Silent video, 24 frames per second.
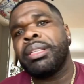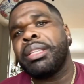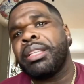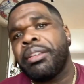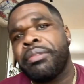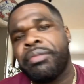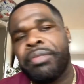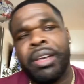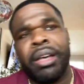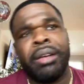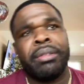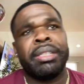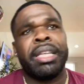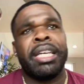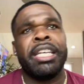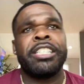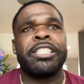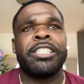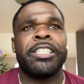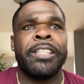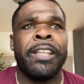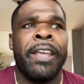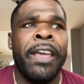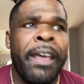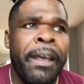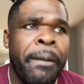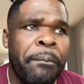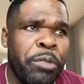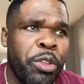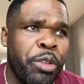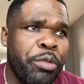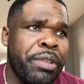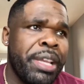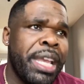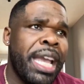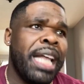your foundation. The
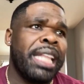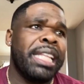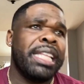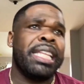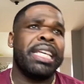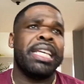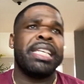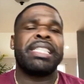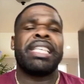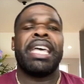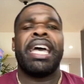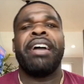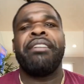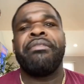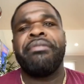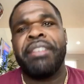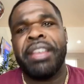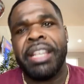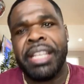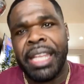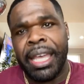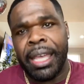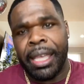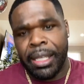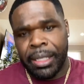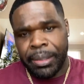reality is every day